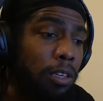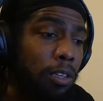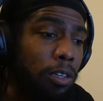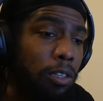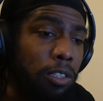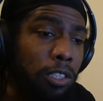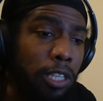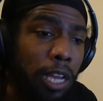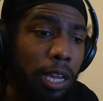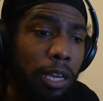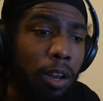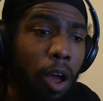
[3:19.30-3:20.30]
You're
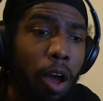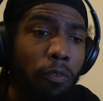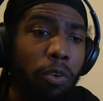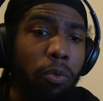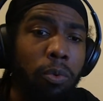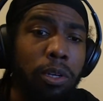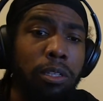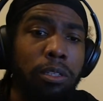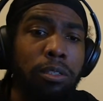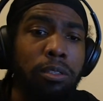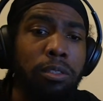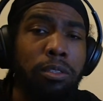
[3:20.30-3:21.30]
saying off of what
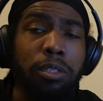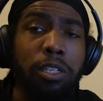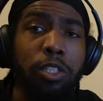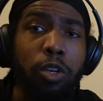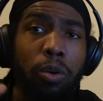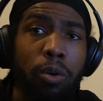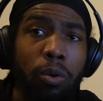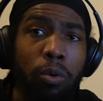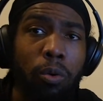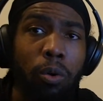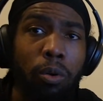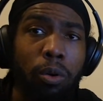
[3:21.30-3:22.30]
these
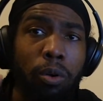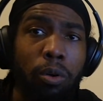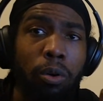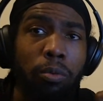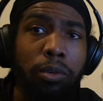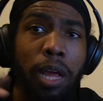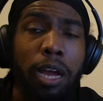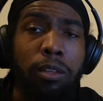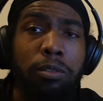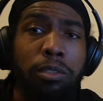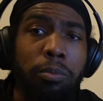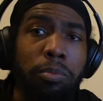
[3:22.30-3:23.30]
quote unquote
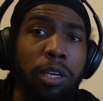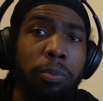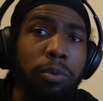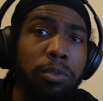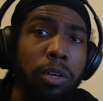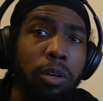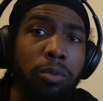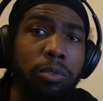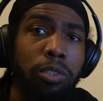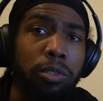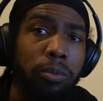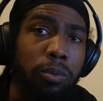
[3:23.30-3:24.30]
doctors and people told
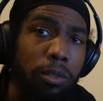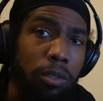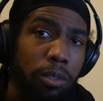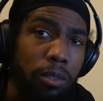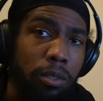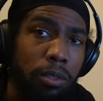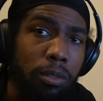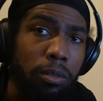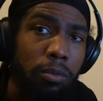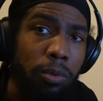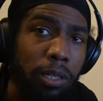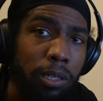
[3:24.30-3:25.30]
you.
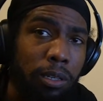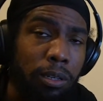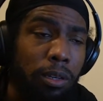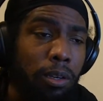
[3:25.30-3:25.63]
Really?